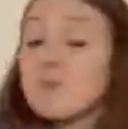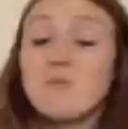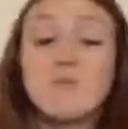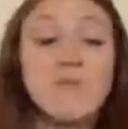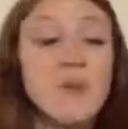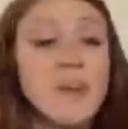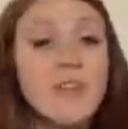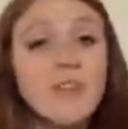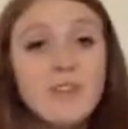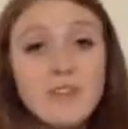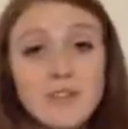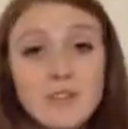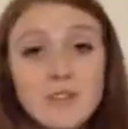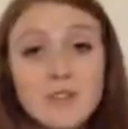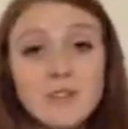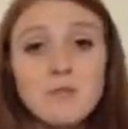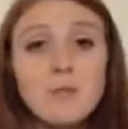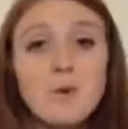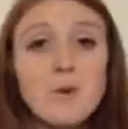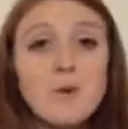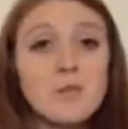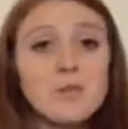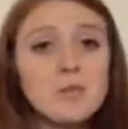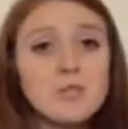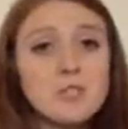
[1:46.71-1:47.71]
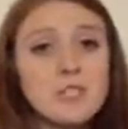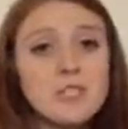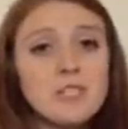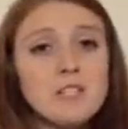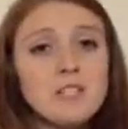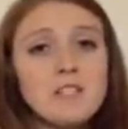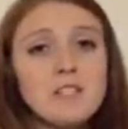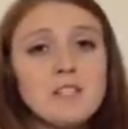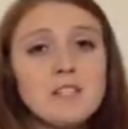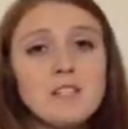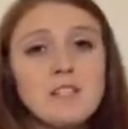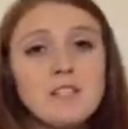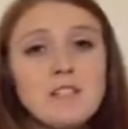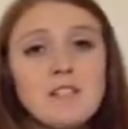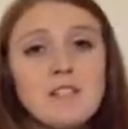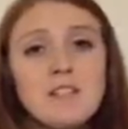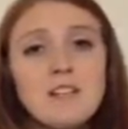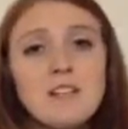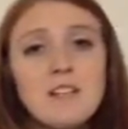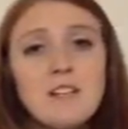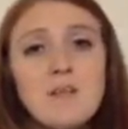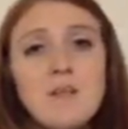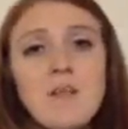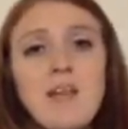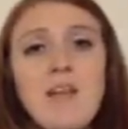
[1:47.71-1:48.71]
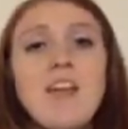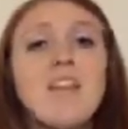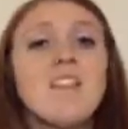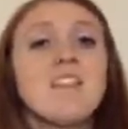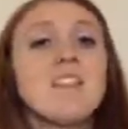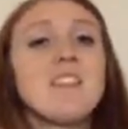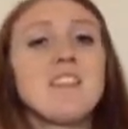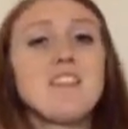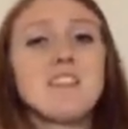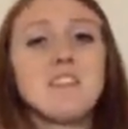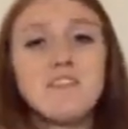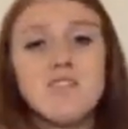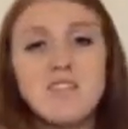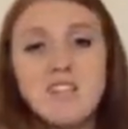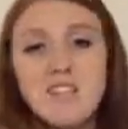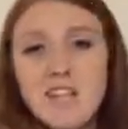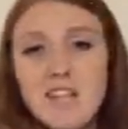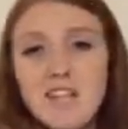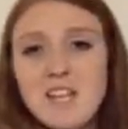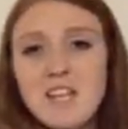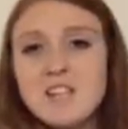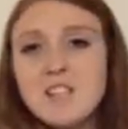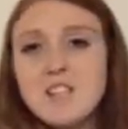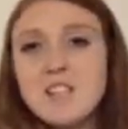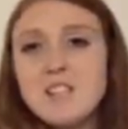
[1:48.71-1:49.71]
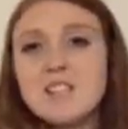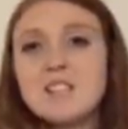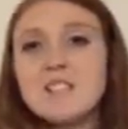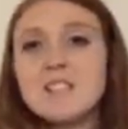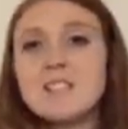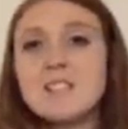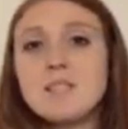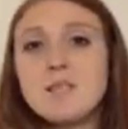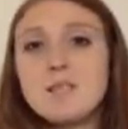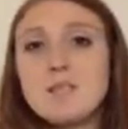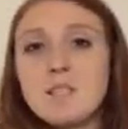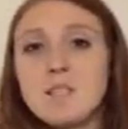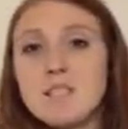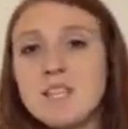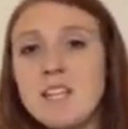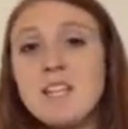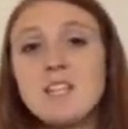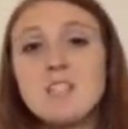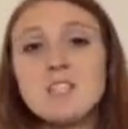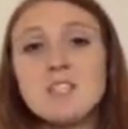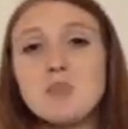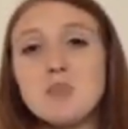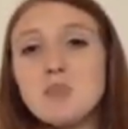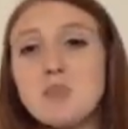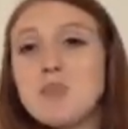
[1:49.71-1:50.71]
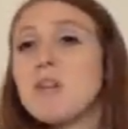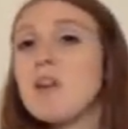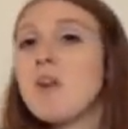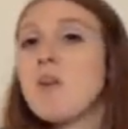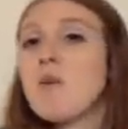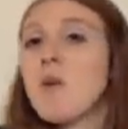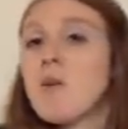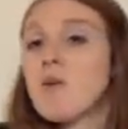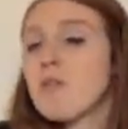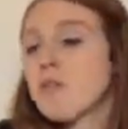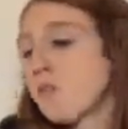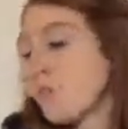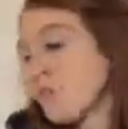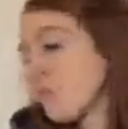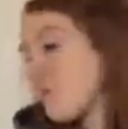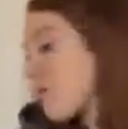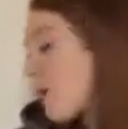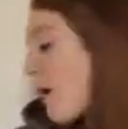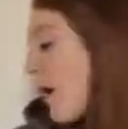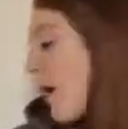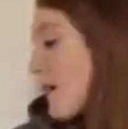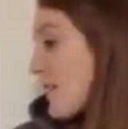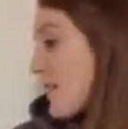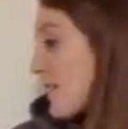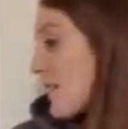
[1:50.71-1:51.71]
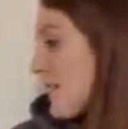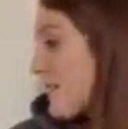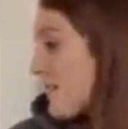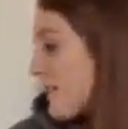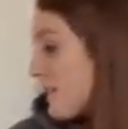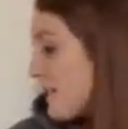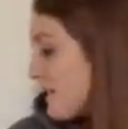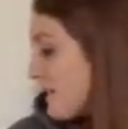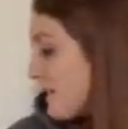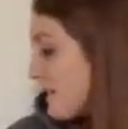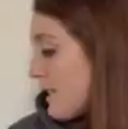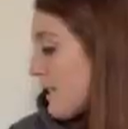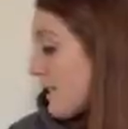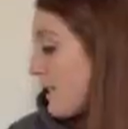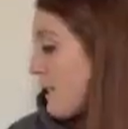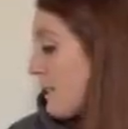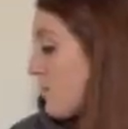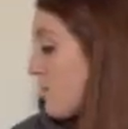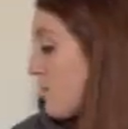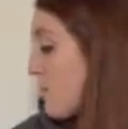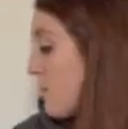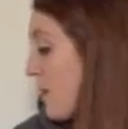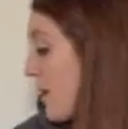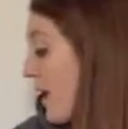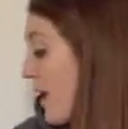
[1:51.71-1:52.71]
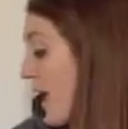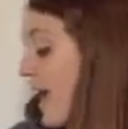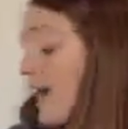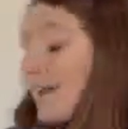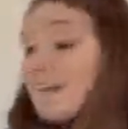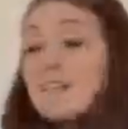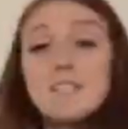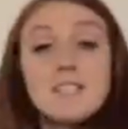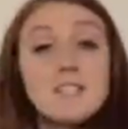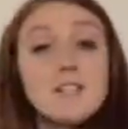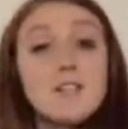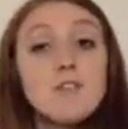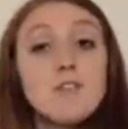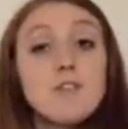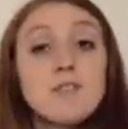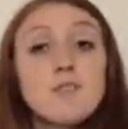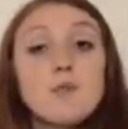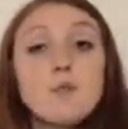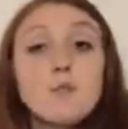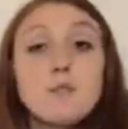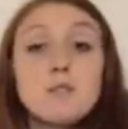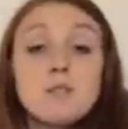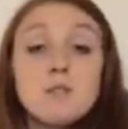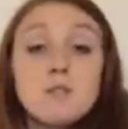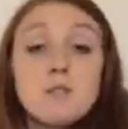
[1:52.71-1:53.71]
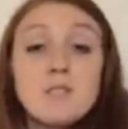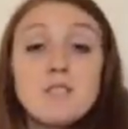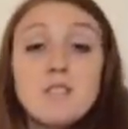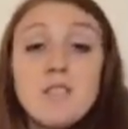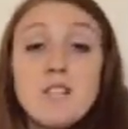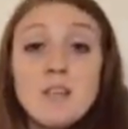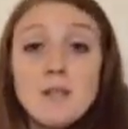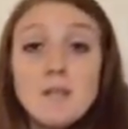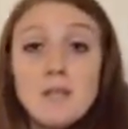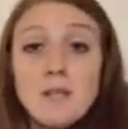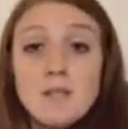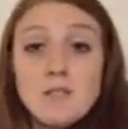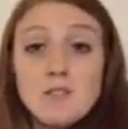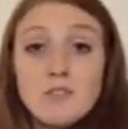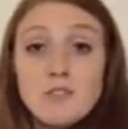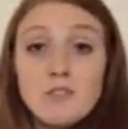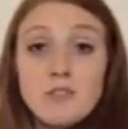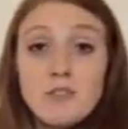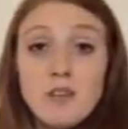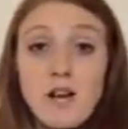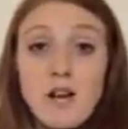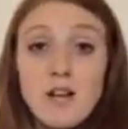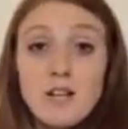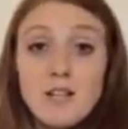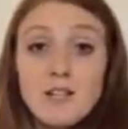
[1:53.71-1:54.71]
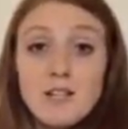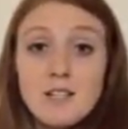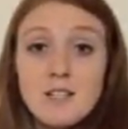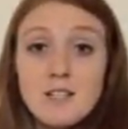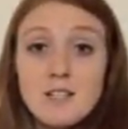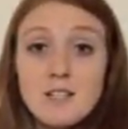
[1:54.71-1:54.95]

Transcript: some weathering and erosion and lithification, cementation, we know all those processes. And it's going to form into a sedimentary rock.